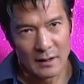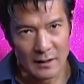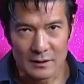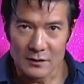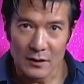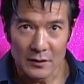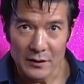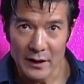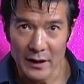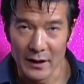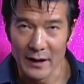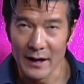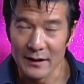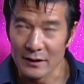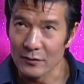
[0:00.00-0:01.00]
And it's all
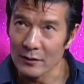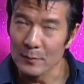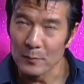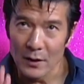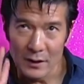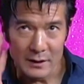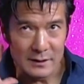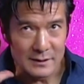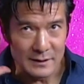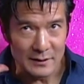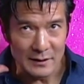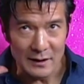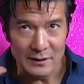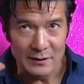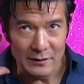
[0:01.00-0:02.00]
there. And the great part is that,
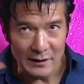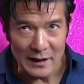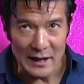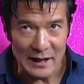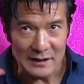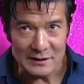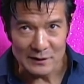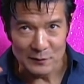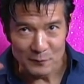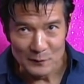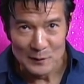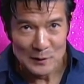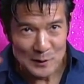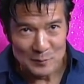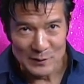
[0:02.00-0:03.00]
you know, I actually
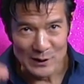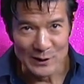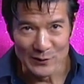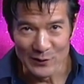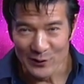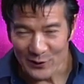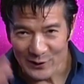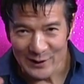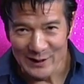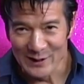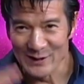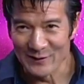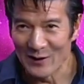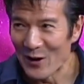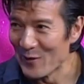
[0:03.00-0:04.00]
been doing thirty
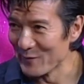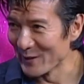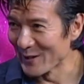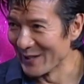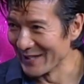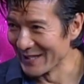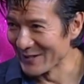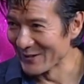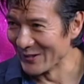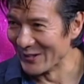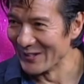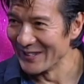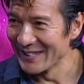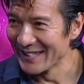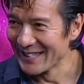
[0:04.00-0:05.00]
years of homework on this
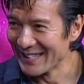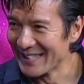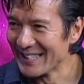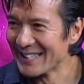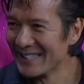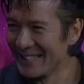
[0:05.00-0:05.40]
role. Oh,